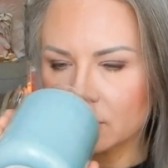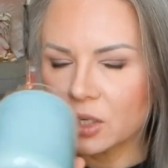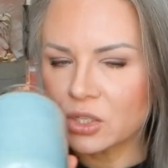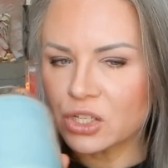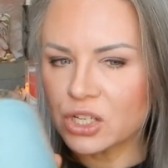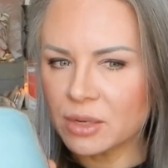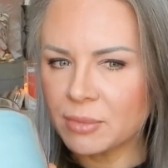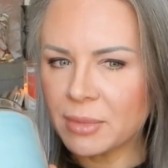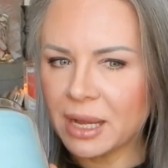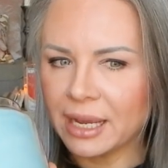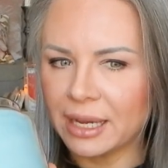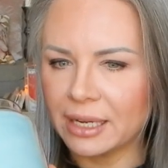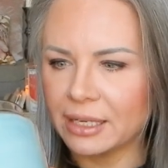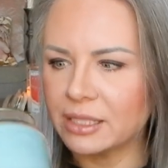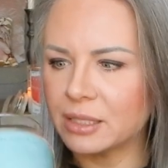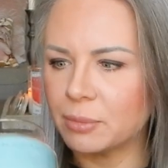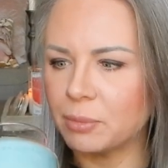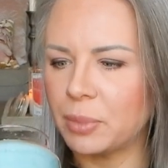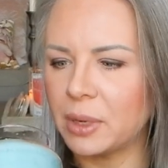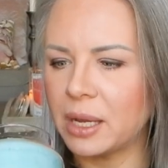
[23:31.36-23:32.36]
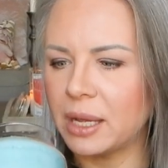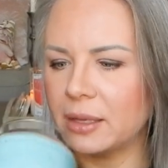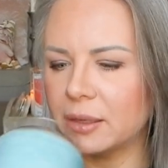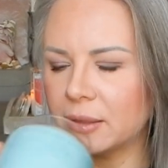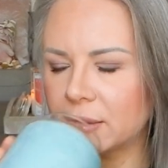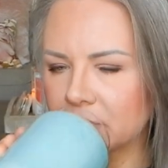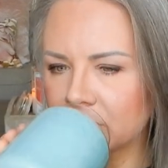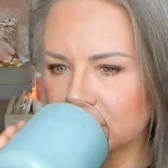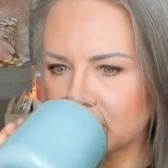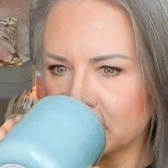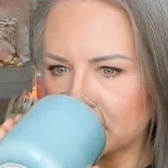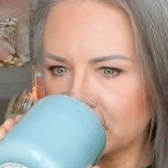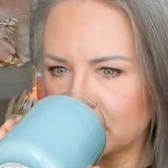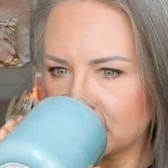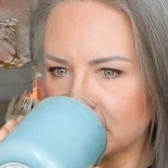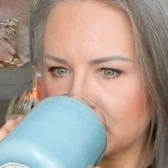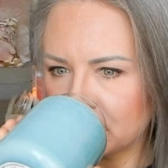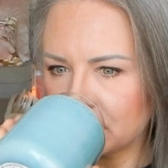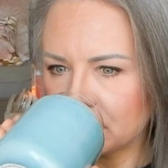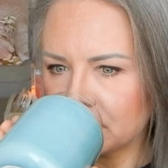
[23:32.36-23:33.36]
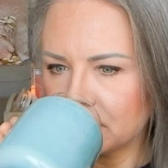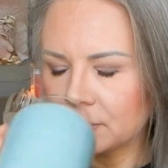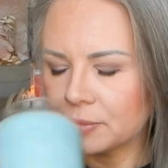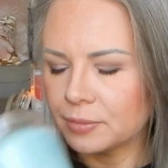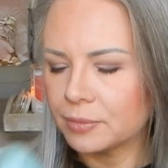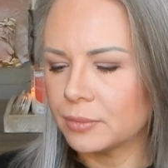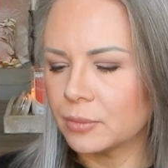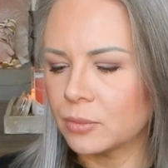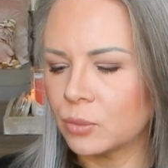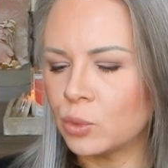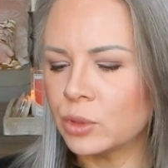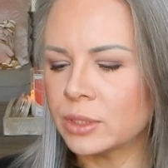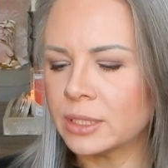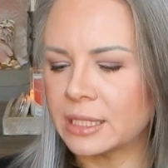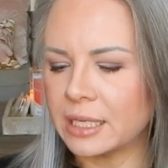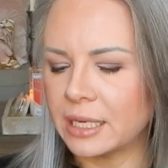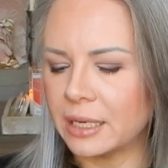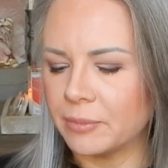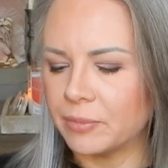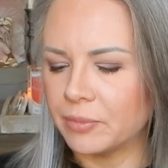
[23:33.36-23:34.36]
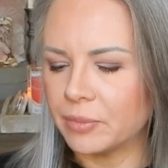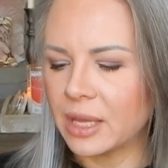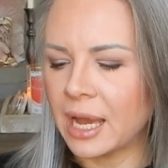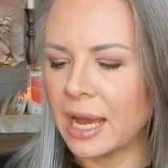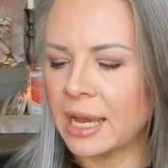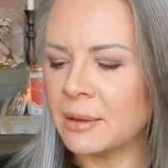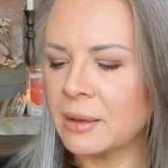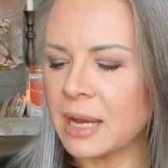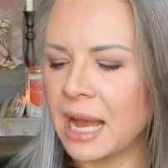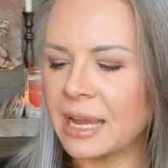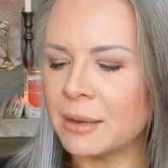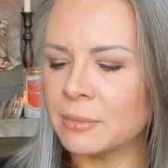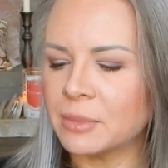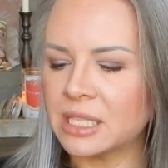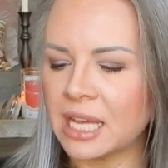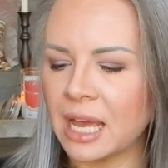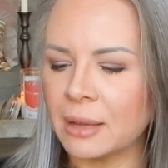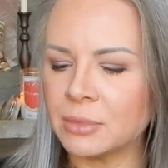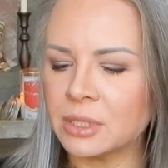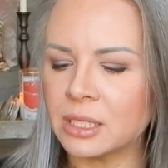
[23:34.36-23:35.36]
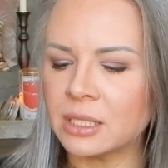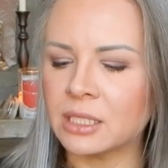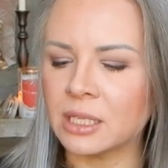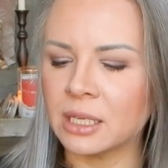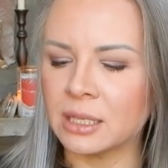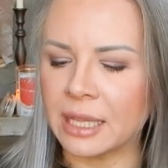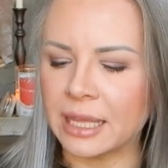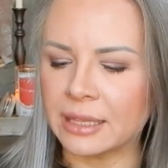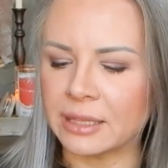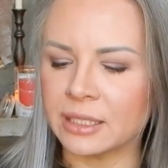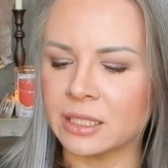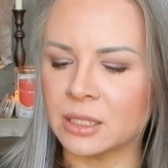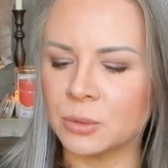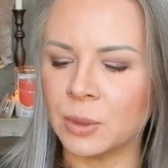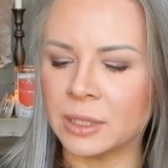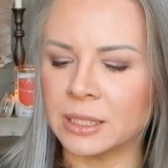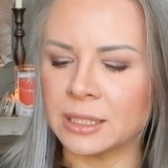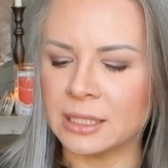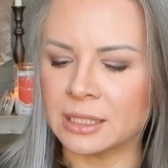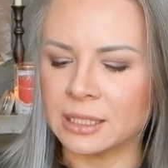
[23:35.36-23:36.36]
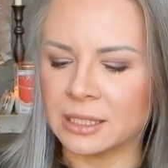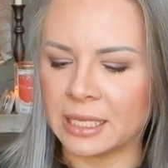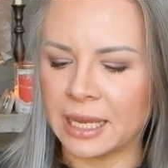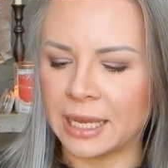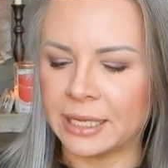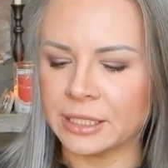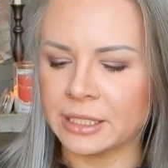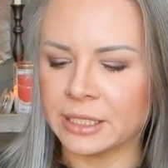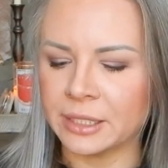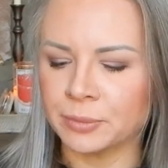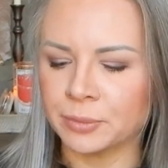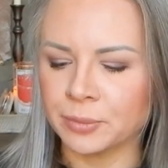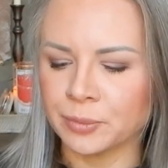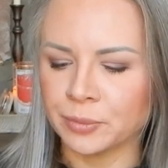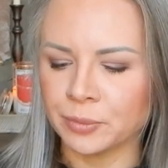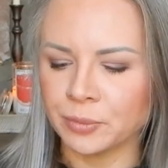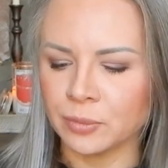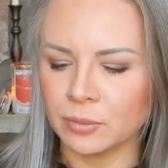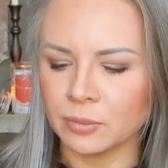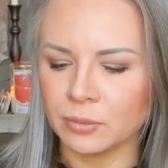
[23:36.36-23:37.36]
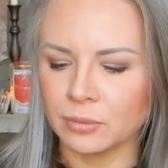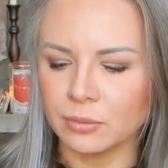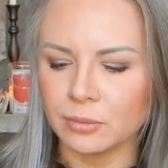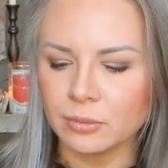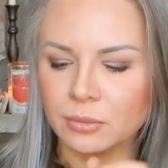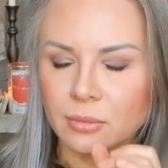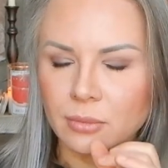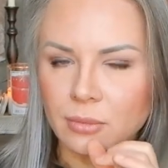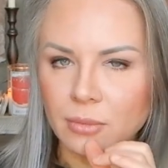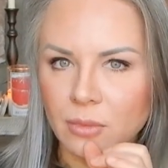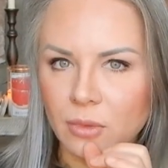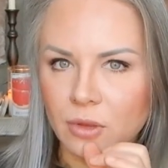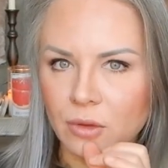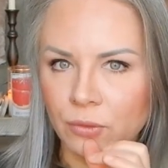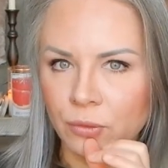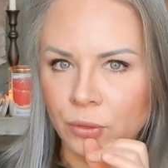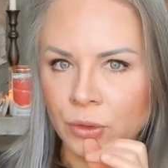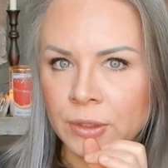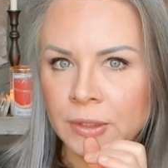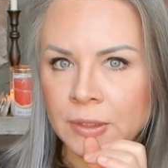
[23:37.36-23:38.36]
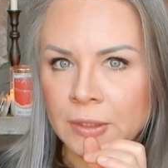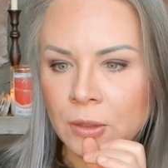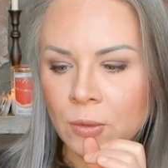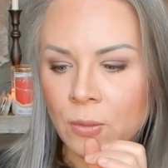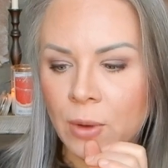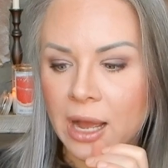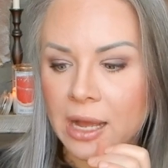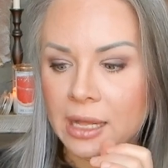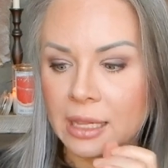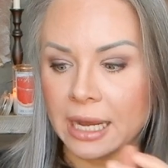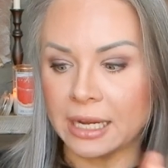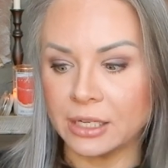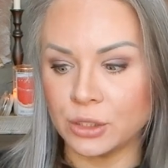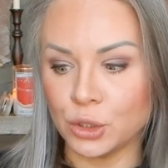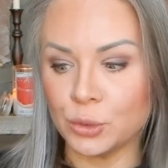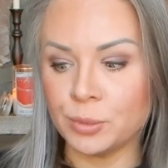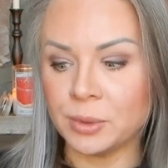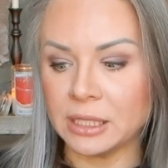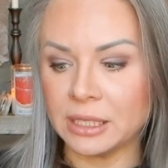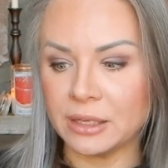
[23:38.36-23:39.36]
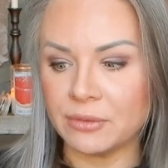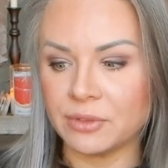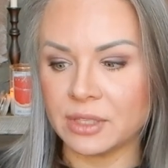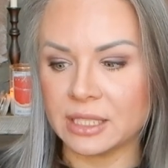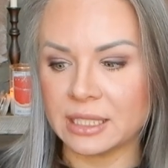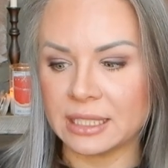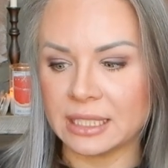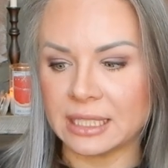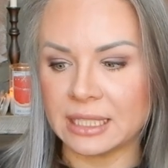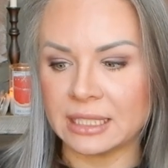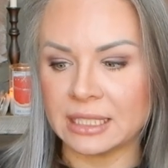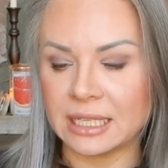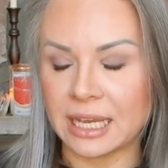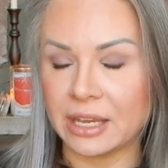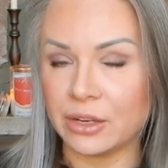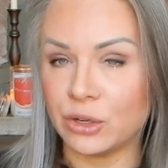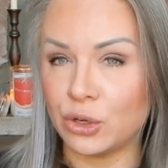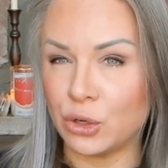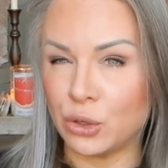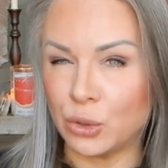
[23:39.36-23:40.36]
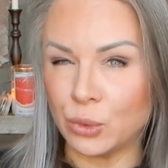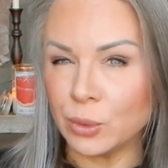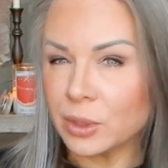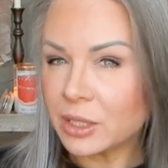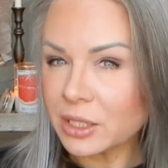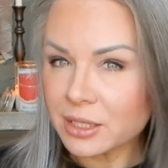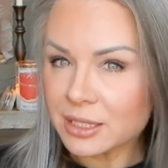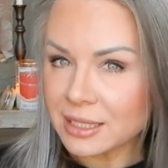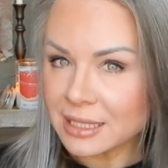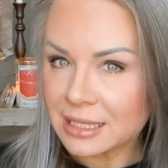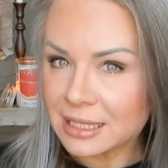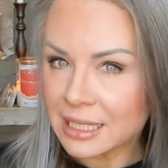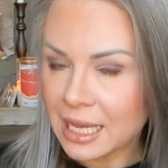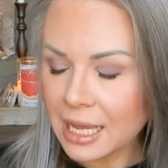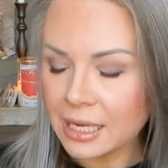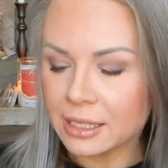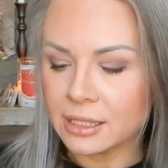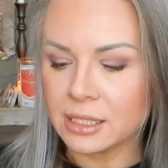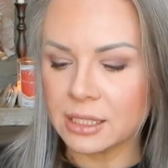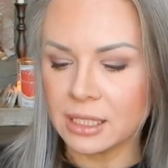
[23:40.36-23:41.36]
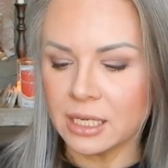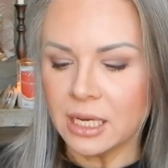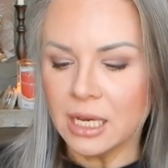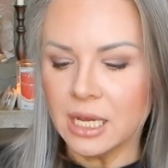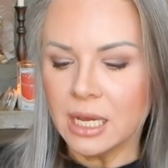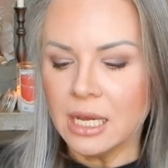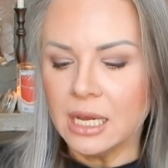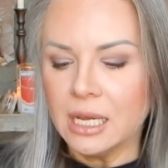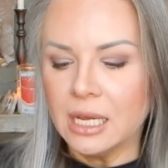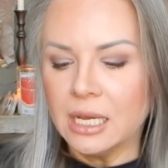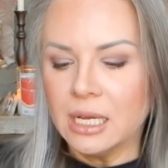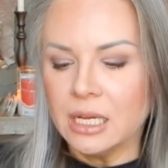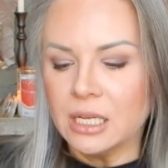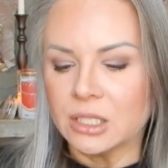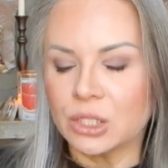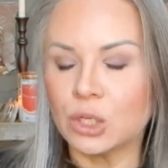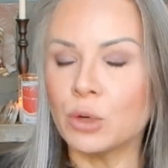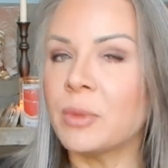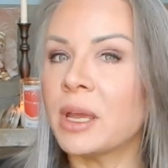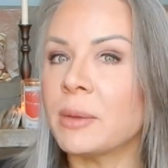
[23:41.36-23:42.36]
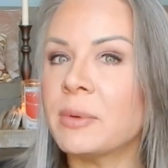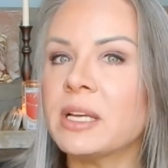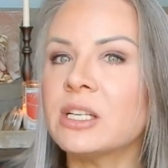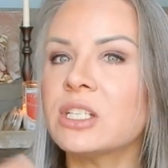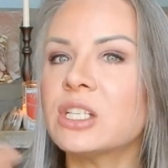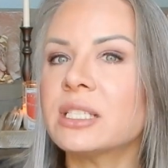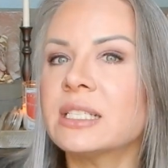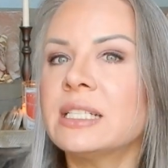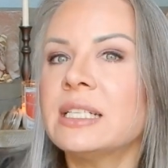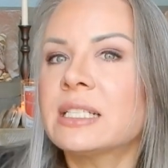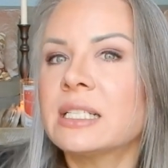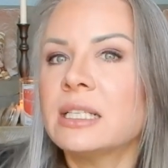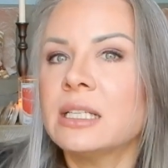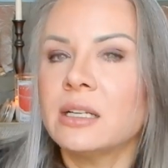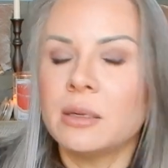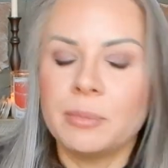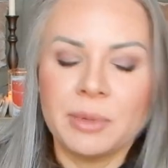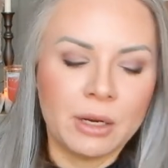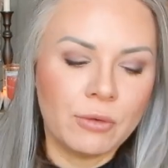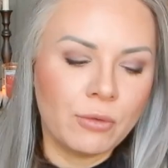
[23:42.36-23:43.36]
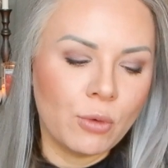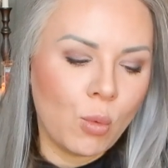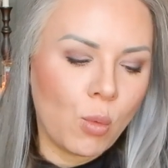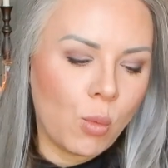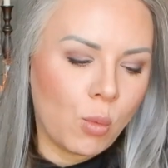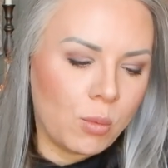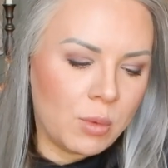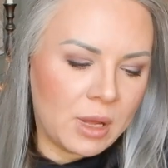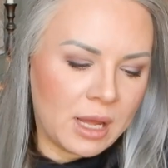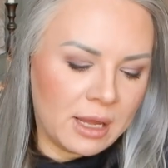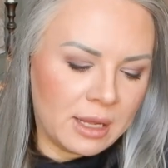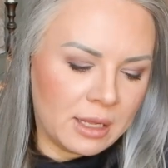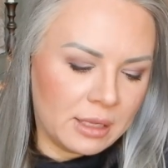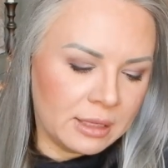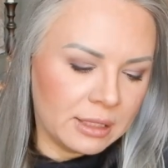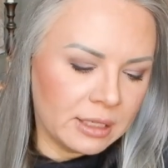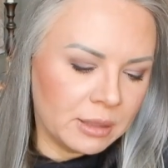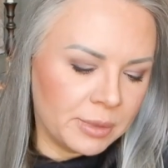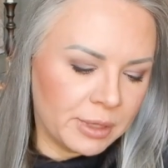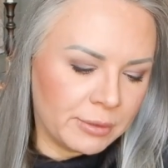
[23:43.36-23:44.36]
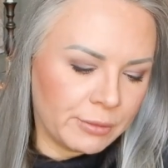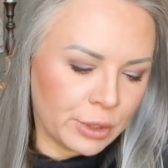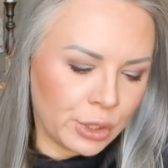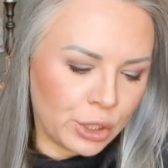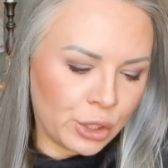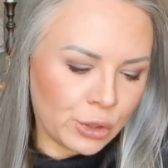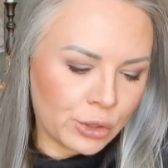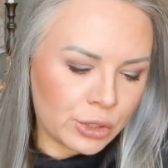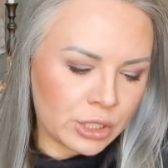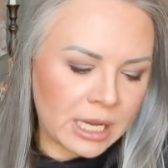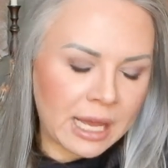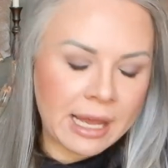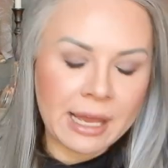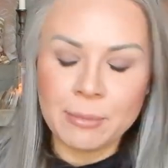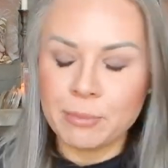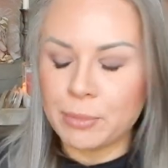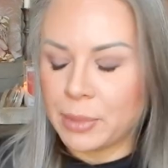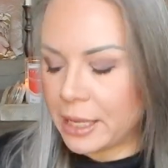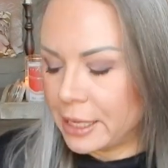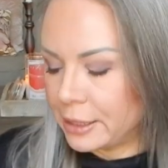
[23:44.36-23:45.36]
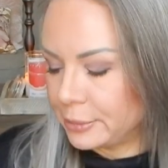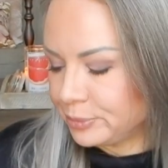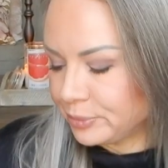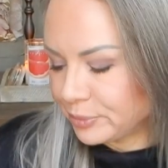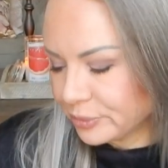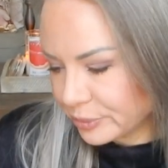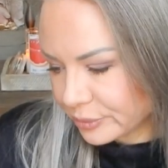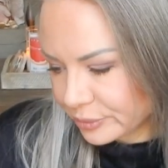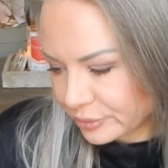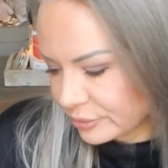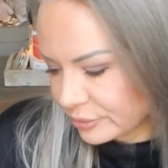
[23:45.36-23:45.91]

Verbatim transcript: She might, but we'll see. I, I am tempted to let this one sit for a little while. I do believe this is a newer scent. So maybe it just needs a little bit of a, a little bit of a cure time, but